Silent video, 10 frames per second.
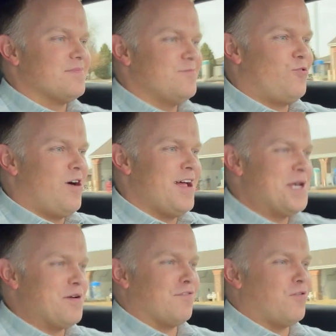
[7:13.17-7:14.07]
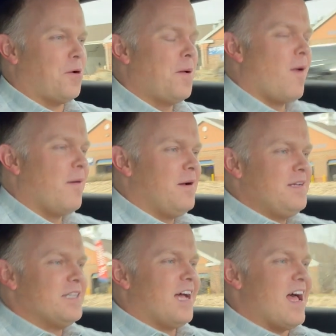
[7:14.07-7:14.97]
Wonderful.
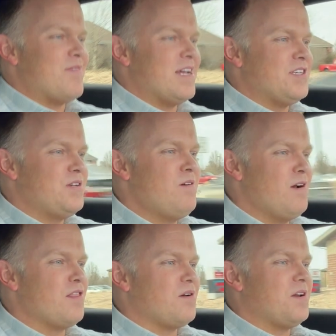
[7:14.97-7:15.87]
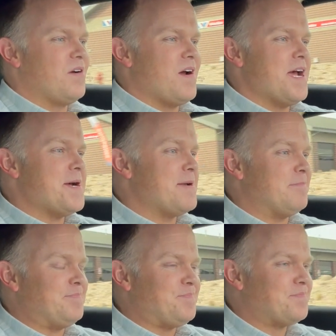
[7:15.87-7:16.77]
I mean, 230
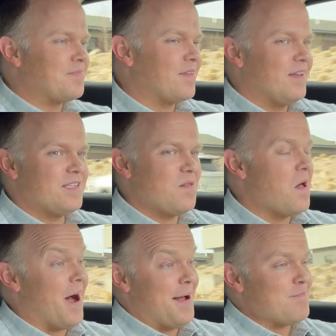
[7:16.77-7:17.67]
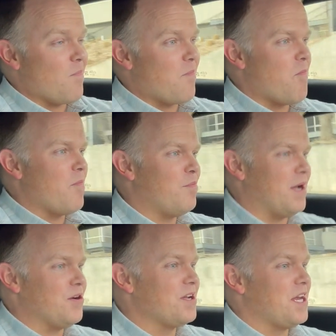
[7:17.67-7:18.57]
grand, it's a lot,
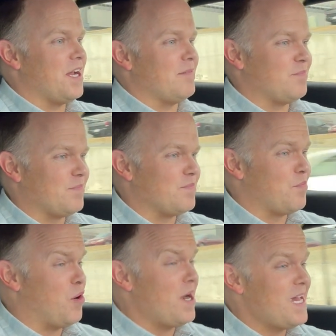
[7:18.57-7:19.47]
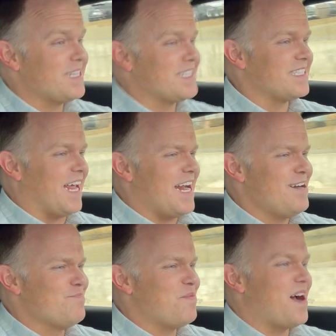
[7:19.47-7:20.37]
but you're getting pretty
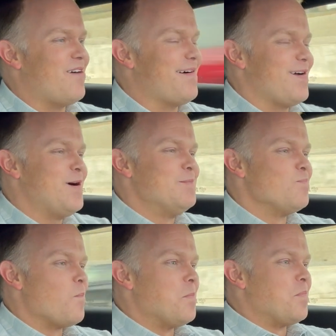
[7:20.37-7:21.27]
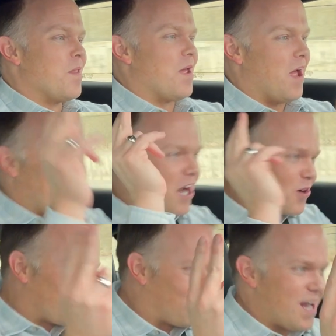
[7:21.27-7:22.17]
insane power, a
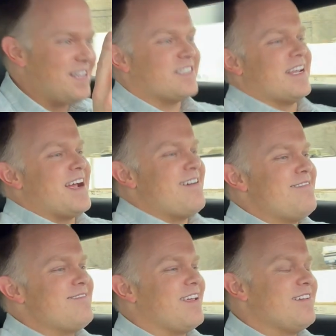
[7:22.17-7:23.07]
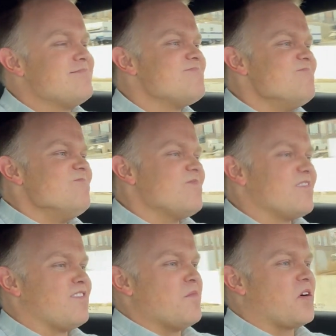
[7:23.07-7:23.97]
great sound from a